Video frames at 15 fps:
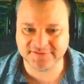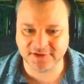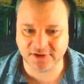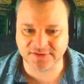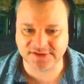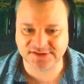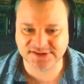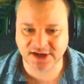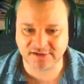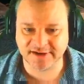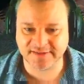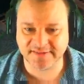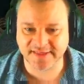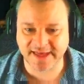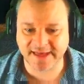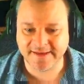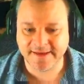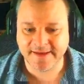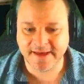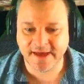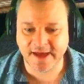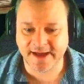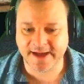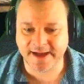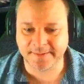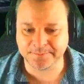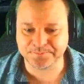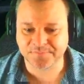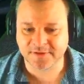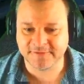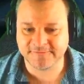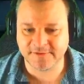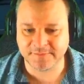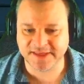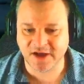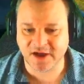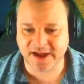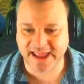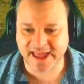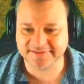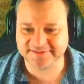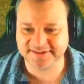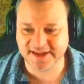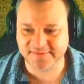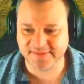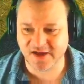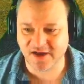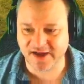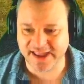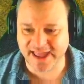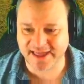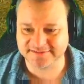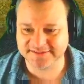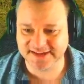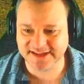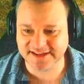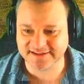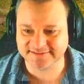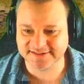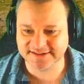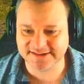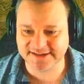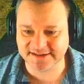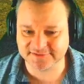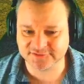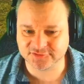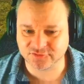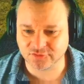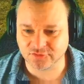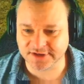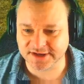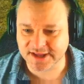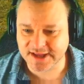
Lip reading: on the turret there from the IS, and the IS is destroyed.